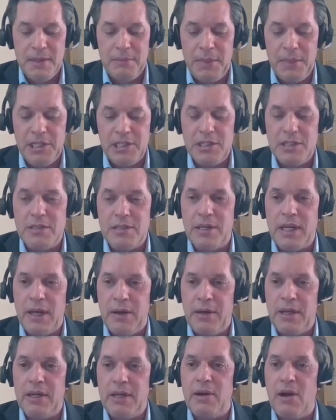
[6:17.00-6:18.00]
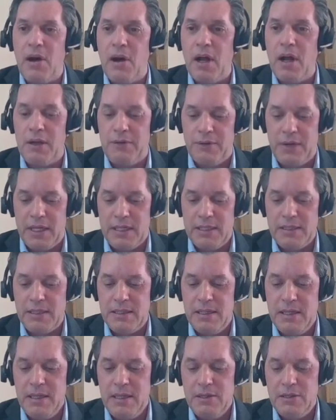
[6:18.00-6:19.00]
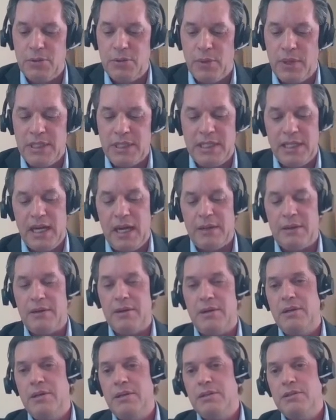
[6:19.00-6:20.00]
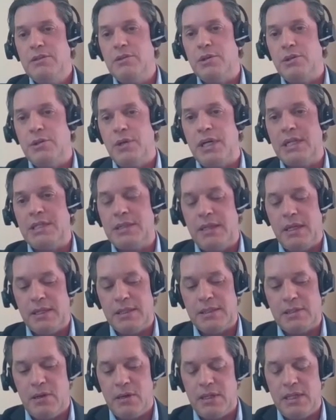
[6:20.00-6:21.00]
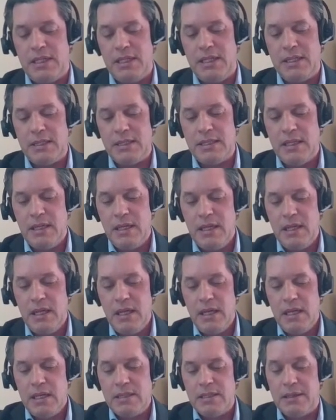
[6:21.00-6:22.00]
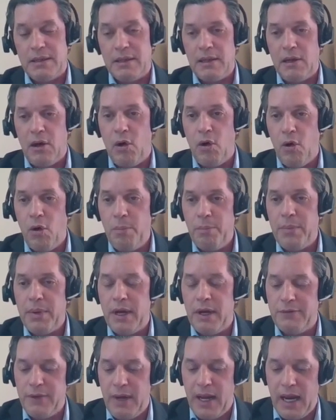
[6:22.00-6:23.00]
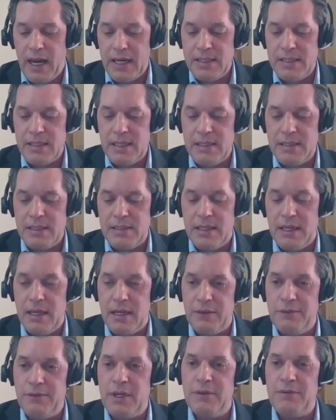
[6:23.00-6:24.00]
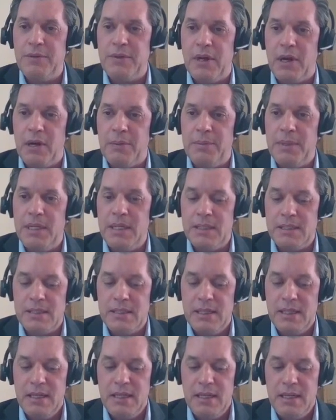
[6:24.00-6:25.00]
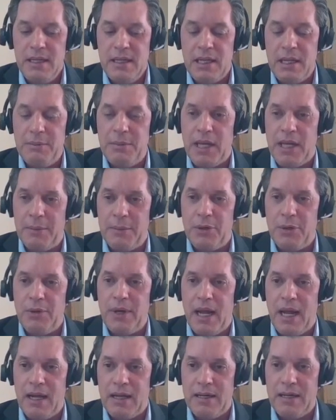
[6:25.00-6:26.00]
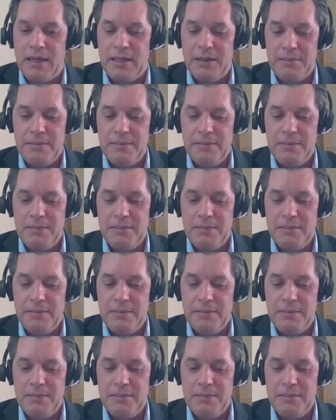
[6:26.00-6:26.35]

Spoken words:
Patients are counting on all of us to work together to address the uncertainties so that the hope of access to innovative therapies can become a reality.